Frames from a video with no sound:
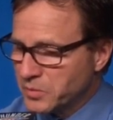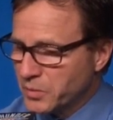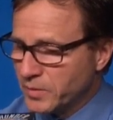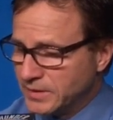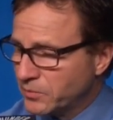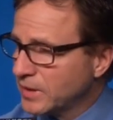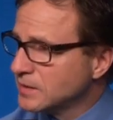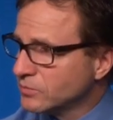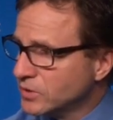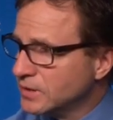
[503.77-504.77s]
But we did
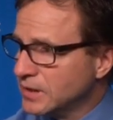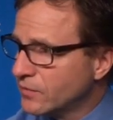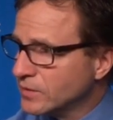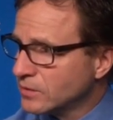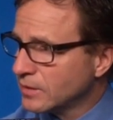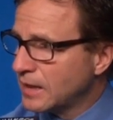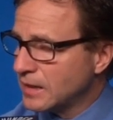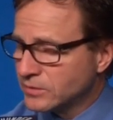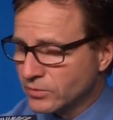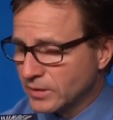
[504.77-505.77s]
play some good defense. Our
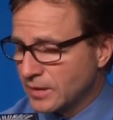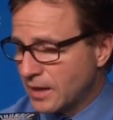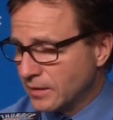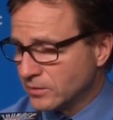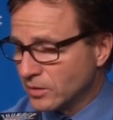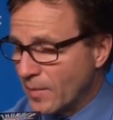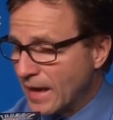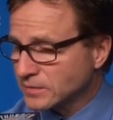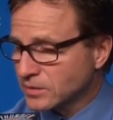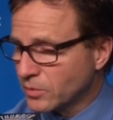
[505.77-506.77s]
guys really got into the
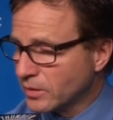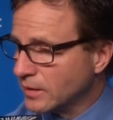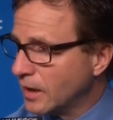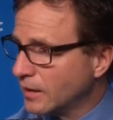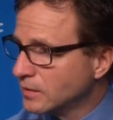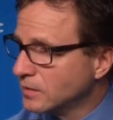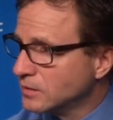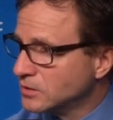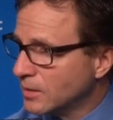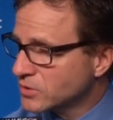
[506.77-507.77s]
basketball. They got into
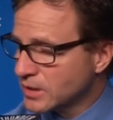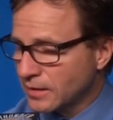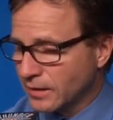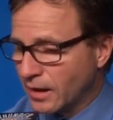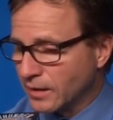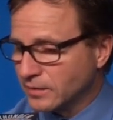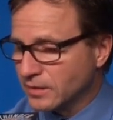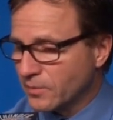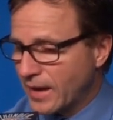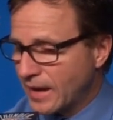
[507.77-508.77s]
the jump shot. They got
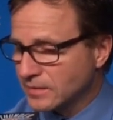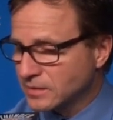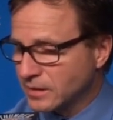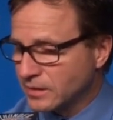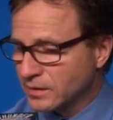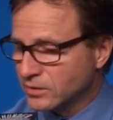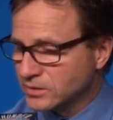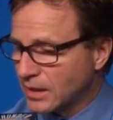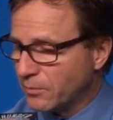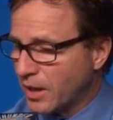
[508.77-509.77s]
into the pass, and they did a
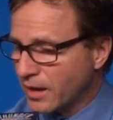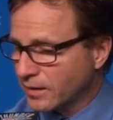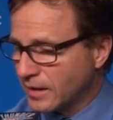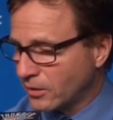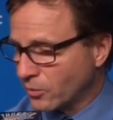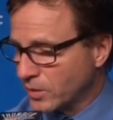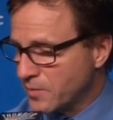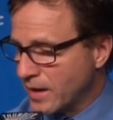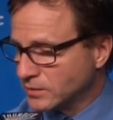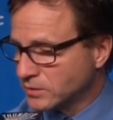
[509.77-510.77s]
good job blocking out our
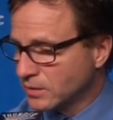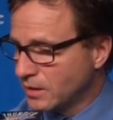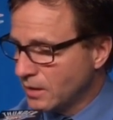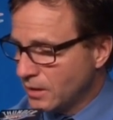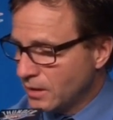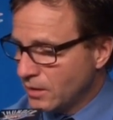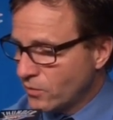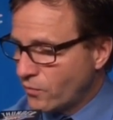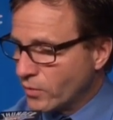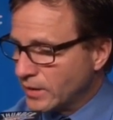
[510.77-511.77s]
rebounds.
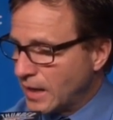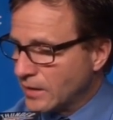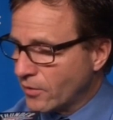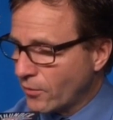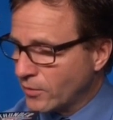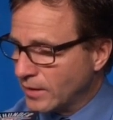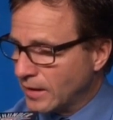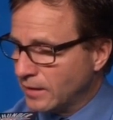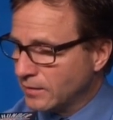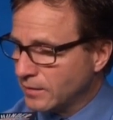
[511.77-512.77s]

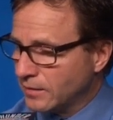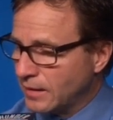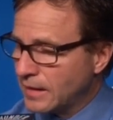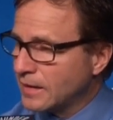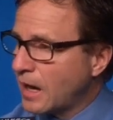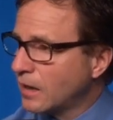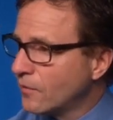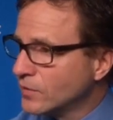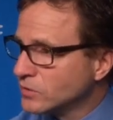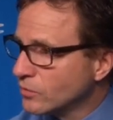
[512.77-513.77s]
49-38, and they had 9
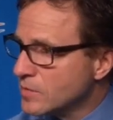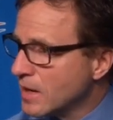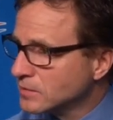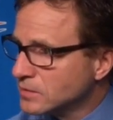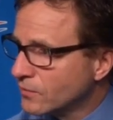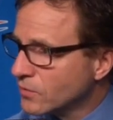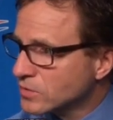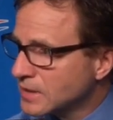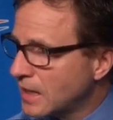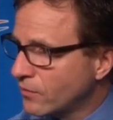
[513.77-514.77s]
offensive rebounds in the
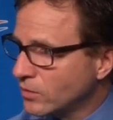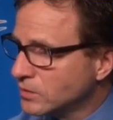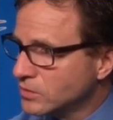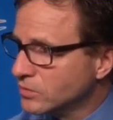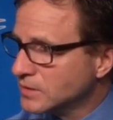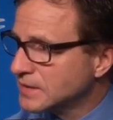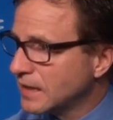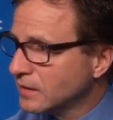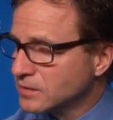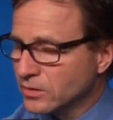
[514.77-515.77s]
first half, only 2 in the second.